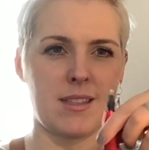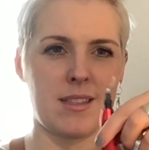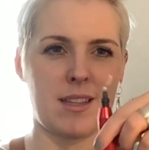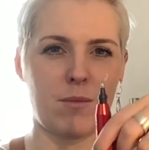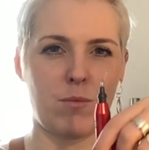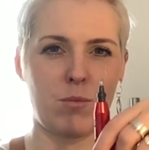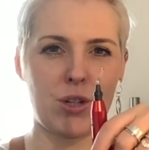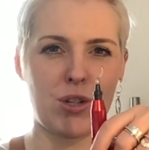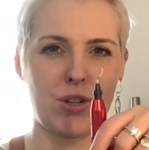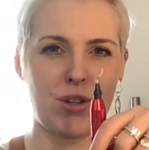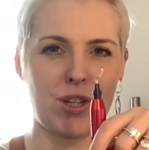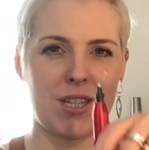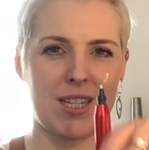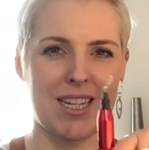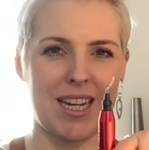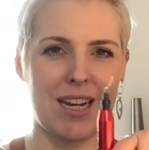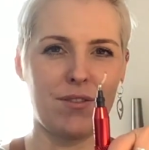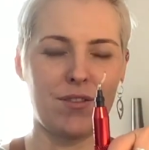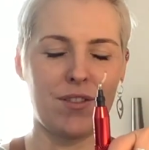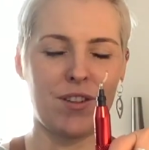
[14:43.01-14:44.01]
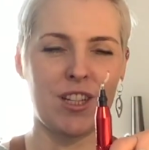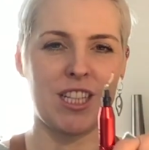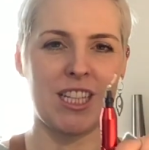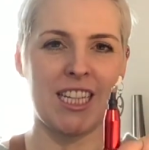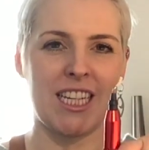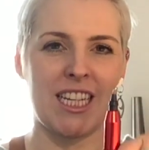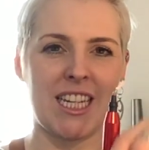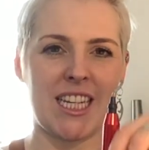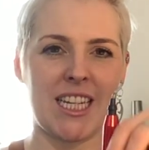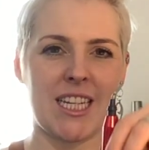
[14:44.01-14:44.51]
then we should
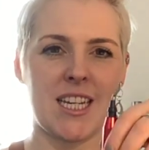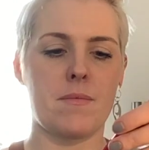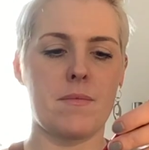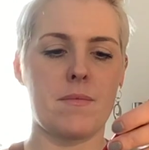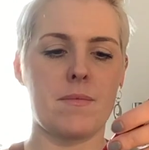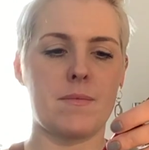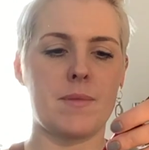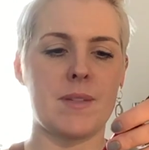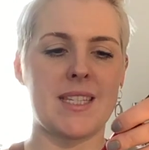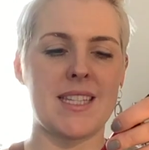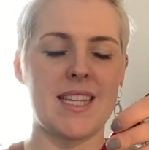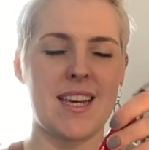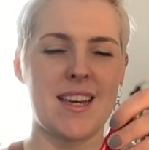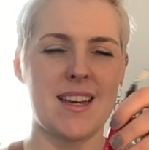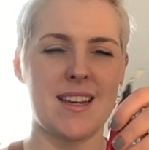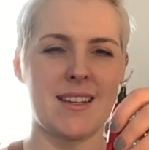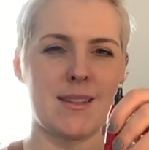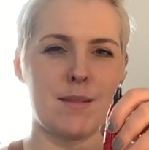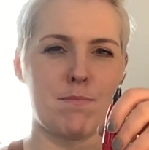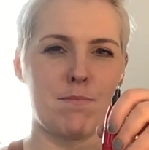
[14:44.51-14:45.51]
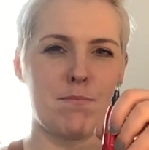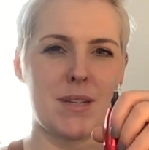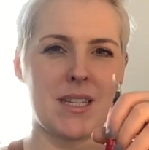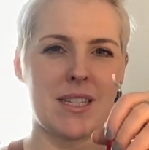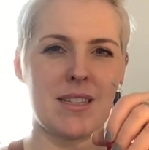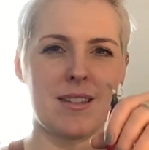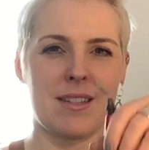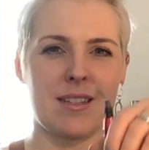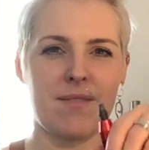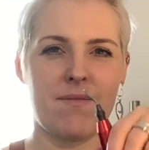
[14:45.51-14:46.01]
definitely see it as a
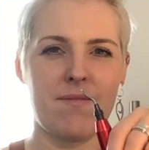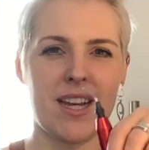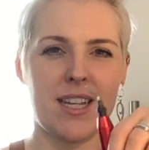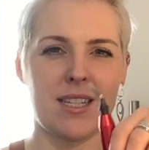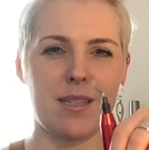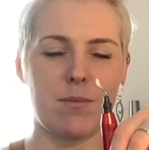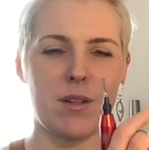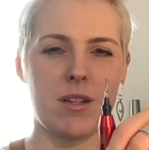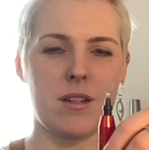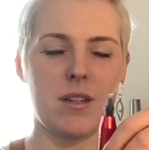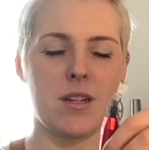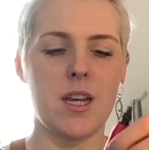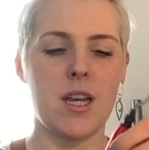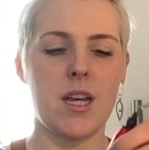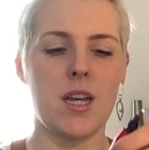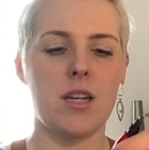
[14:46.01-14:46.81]
business investment.